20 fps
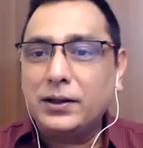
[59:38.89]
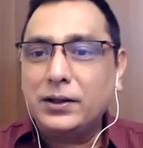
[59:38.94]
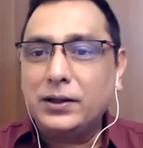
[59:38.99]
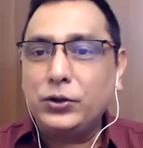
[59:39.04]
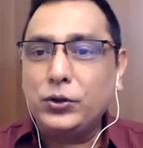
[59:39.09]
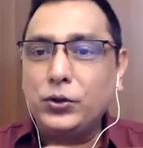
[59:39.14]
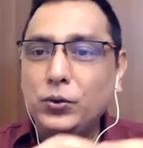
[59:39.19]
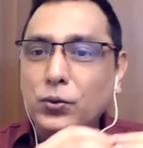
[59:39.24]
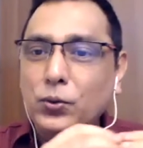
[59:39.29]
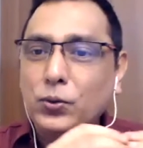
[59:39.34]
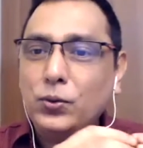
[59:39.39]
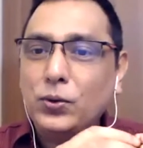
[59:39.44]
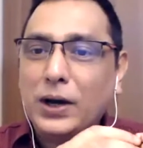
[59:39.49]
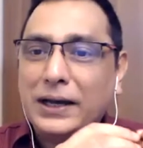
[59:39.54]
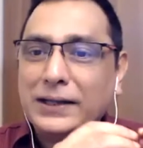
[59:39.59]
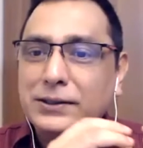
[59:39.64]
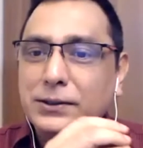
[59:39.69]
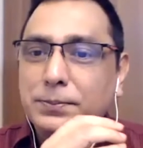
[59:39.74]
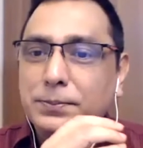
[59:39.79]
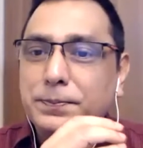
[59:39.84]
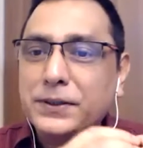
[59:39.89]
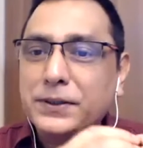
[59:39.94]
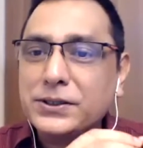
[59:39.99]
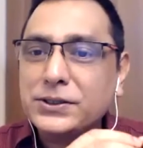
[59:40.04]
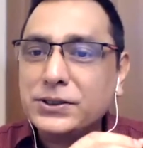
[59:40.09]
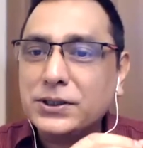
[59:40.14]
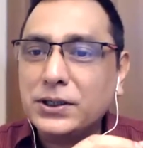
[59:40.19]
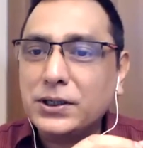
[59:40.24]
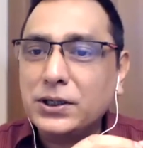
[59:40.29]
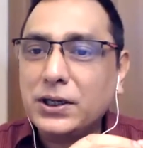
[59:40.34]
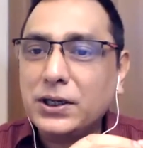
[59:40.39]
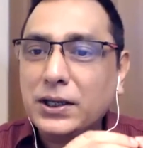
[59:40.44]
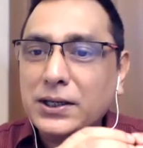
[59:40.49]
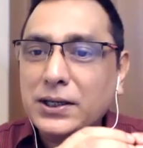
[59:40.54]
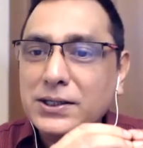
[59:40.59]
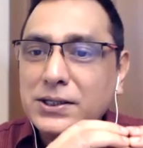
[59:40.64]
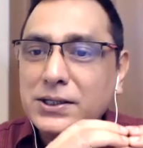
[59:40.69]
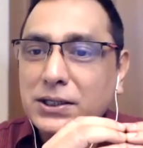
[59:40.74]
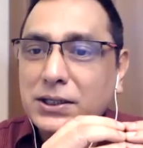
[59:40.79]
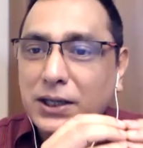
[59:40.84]
You as a person
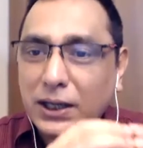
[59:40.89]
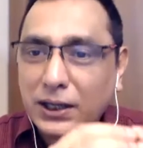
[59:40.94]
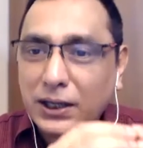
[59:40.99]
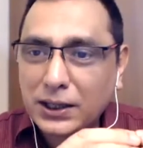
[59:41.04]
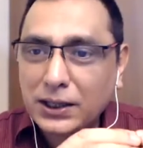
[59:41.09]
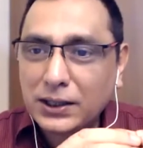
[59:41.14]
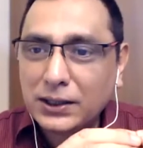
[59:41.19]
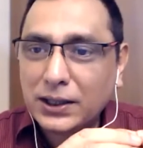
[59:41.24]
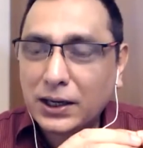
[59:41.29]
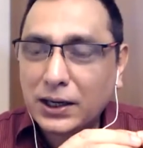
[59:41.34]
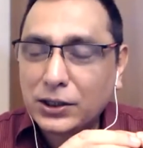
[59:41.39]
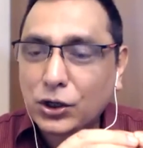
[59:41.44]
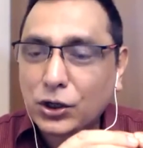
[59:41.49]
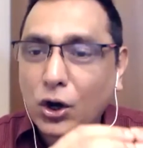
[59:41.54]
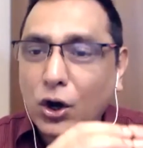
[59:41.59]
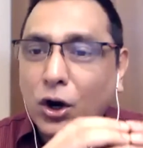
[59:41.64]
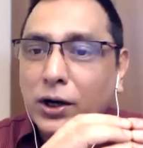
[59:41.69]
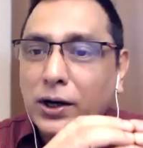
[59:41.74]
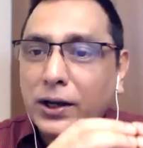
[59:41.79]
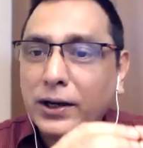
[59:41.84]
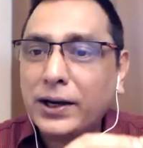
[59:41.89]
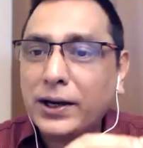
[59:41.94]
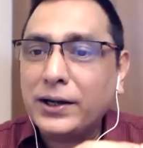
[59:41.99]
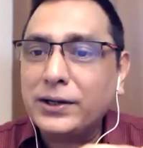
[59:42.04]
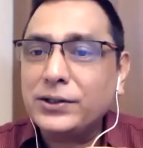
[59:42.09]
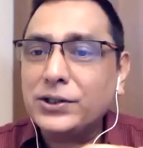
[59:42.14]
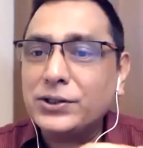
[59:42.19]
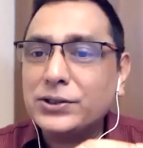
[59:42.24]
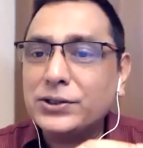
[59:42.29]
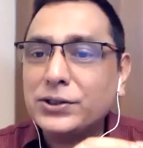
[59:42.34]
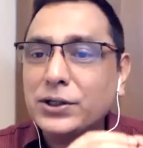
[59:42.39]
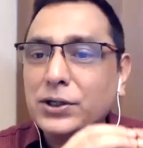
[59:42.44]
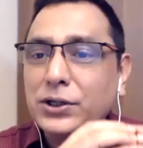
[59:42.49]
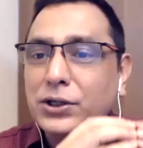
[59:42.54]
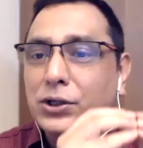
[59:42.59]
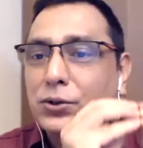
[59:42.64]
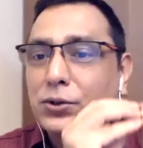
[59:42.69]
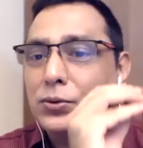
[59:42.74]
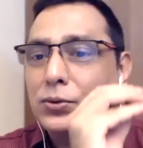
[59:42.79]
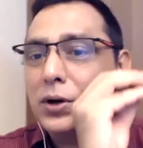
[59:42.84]
is taking that
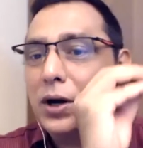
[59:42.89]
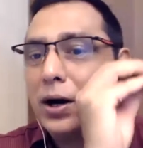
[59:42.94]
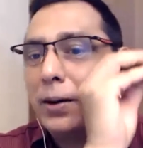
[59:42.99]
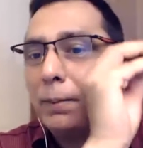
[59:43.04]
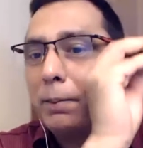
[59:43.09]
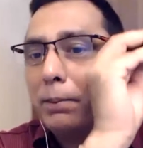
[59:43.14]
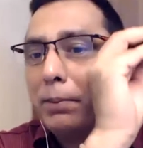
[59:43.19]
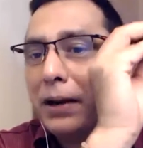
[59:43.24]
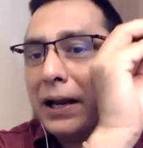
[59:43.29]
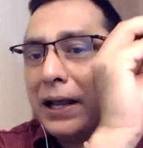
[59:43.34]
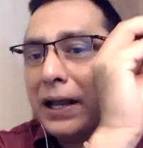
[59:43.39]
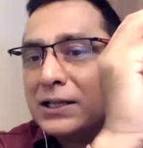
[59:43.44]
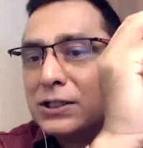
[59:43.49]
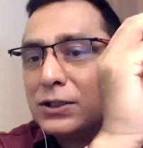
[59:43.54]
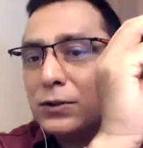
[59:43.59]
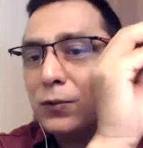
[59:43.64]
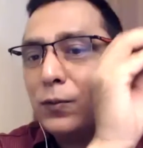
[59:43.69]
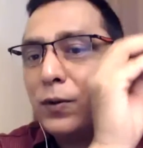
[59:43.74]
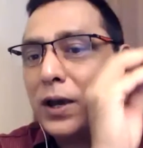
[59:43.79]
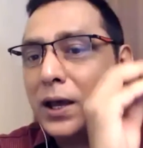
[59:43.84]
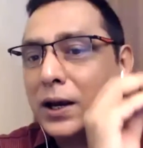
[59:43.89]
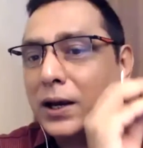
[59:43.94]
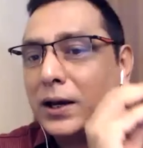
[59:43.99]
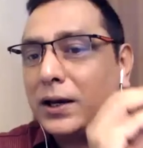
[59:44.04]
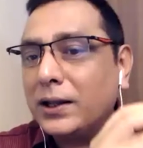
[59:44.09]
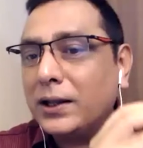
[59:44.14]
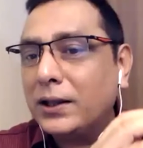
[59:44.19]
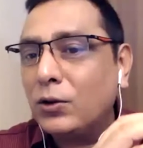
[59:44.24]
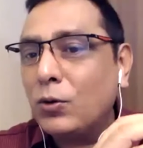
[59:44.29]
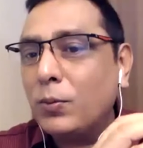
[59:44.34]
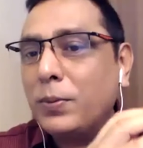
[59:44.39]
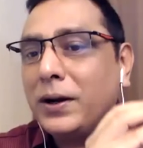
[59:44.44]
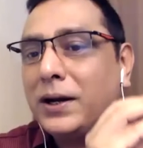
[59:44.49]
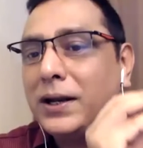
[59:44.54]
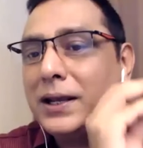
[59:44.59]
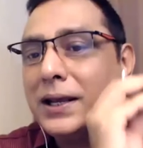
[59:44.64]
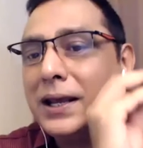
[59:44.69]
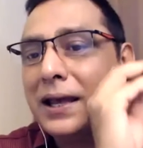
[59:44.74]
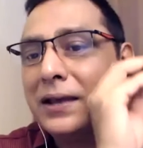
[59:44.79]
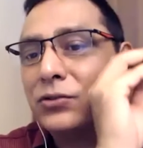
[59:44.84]
organization to a place where
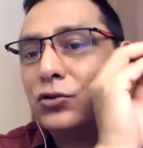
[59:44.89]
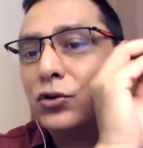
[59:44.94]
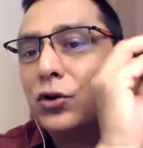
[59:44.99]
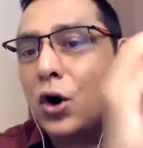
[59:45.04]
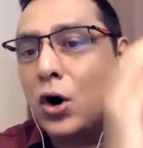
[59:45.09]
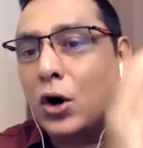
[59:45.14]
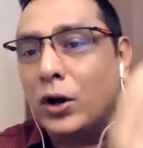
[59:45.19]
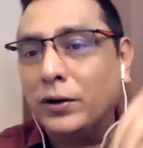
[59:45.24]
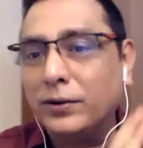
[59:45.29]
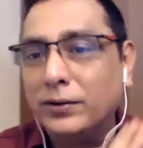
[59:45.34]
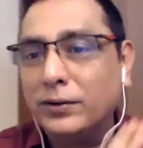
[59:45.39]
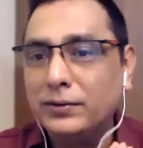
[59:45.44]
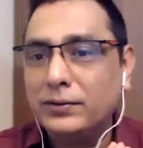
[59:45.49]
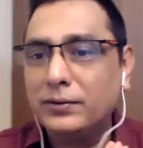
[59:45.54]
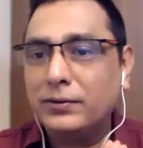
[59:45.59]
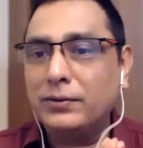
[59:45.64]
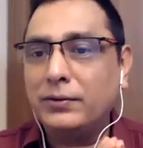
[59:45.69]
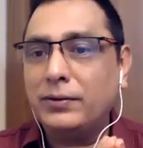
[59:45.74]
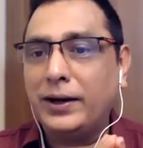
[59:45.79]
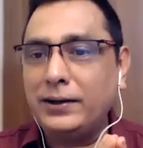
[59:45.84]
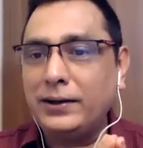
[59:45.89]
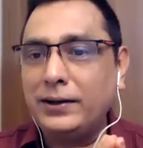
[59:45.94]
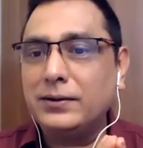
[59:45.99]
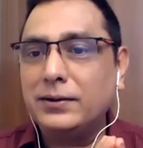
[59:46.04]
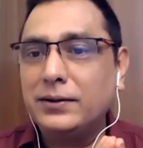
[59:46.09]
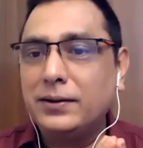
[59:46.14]
nobody has gone, right?